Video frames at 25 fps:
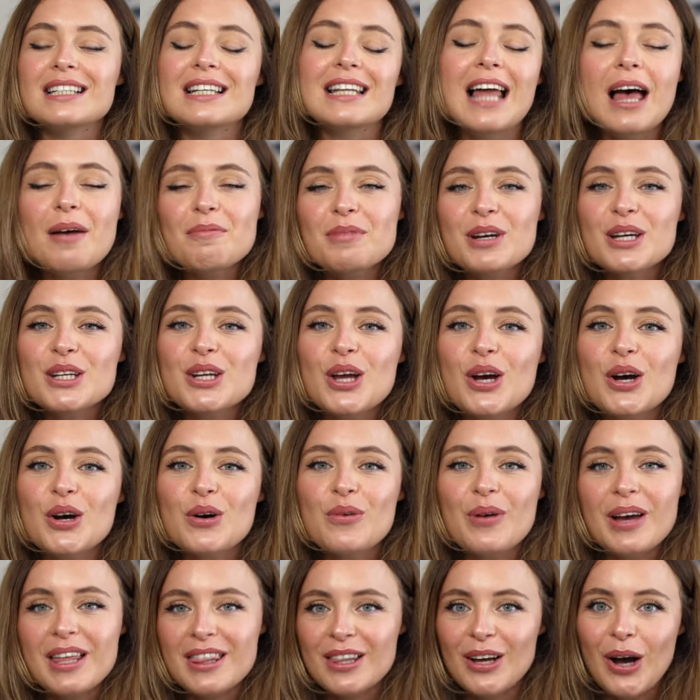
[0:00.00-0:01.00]
Let me
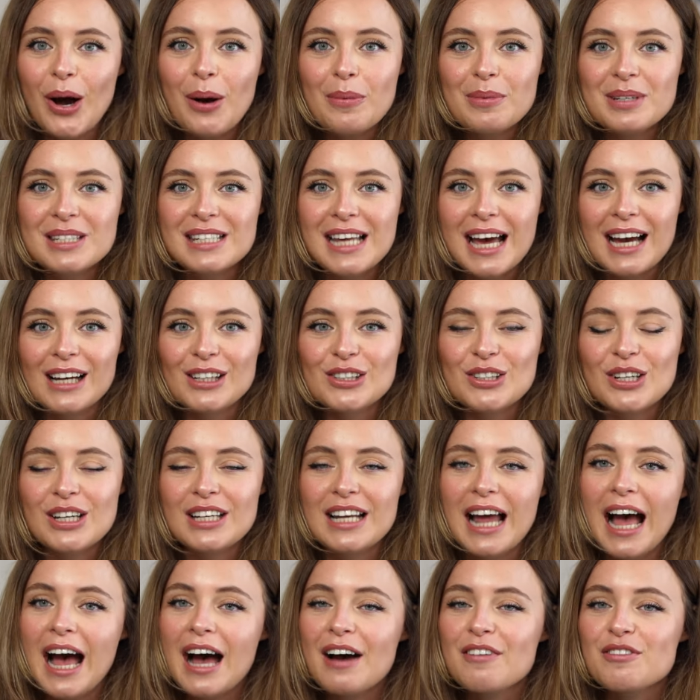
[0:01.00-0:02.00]
know in the comment section,
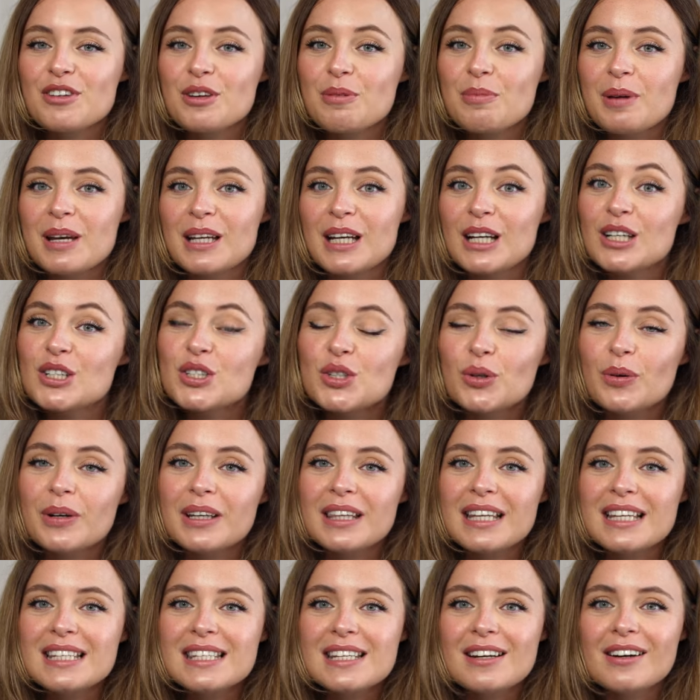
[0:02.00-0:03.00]
have you been enjoying
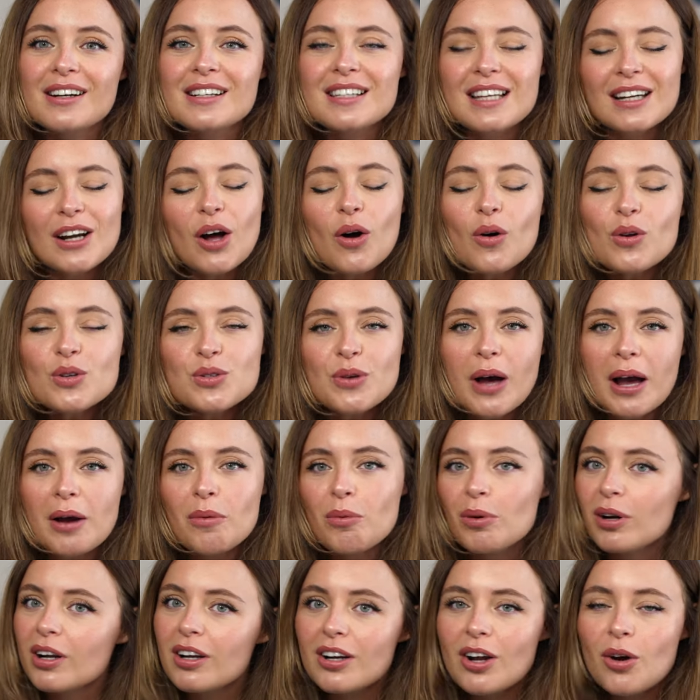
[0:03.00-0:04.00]
this series? And also I
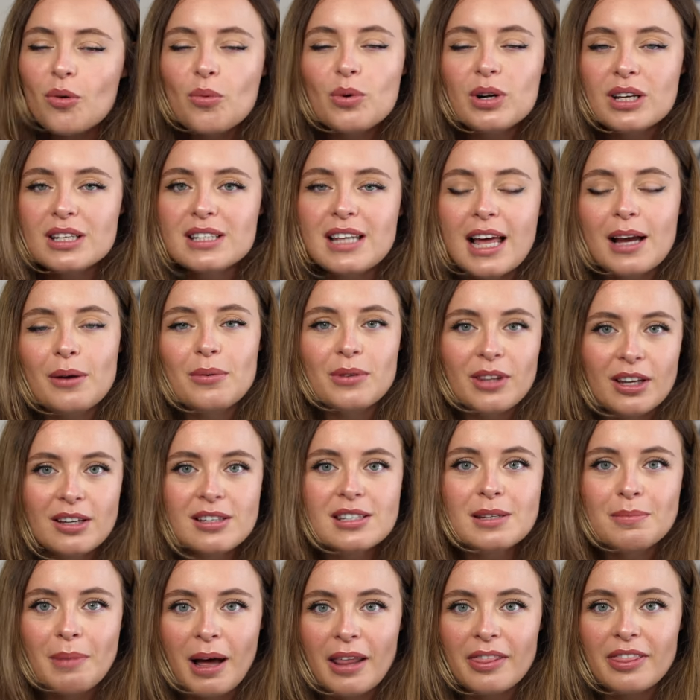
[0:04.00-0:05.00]
want to know what it's like without
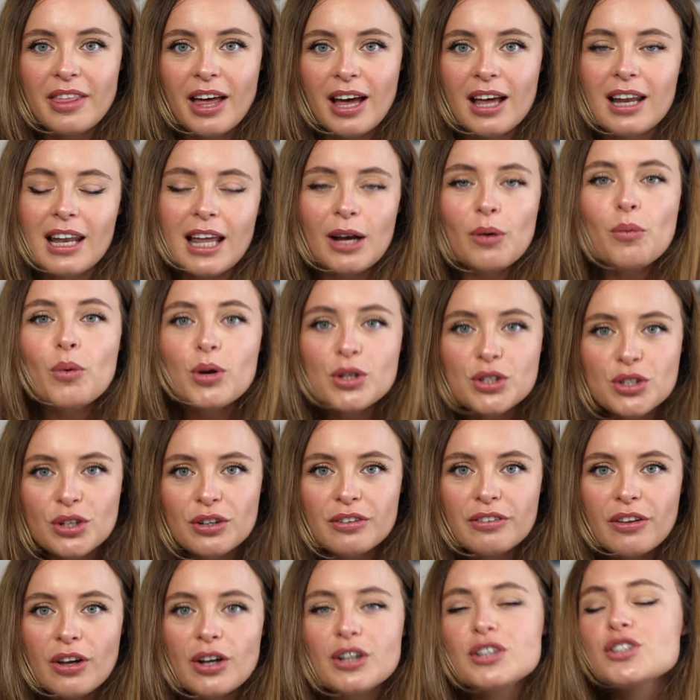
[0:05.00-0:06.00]
Samantha. Like, what's your
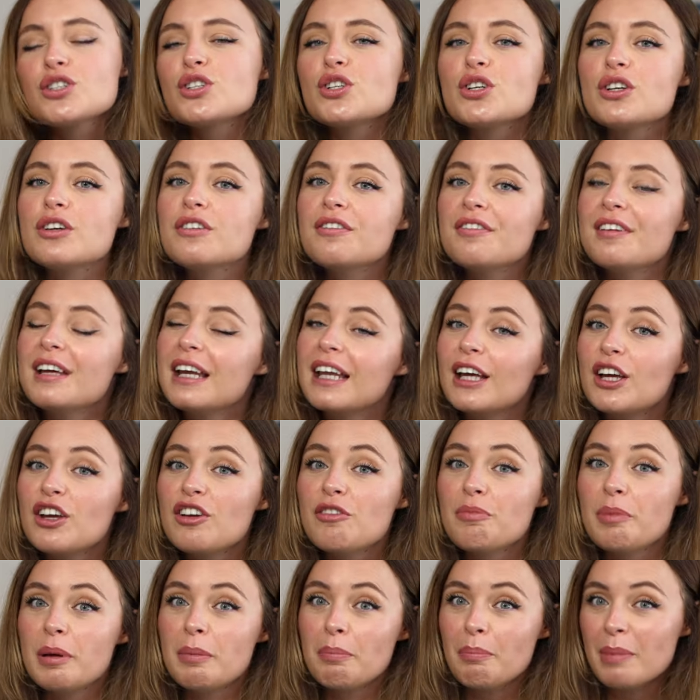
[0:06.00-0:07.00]
thoughts? Do you feel like
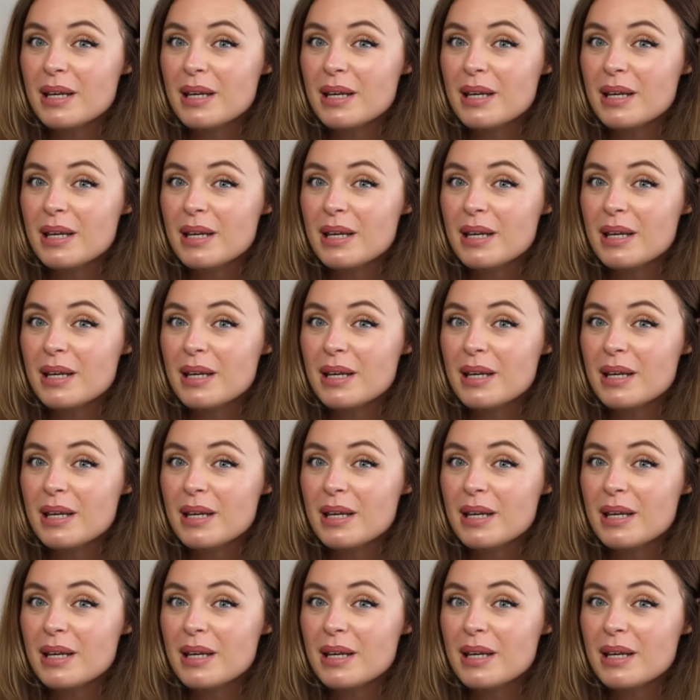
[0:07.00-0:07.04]
you've been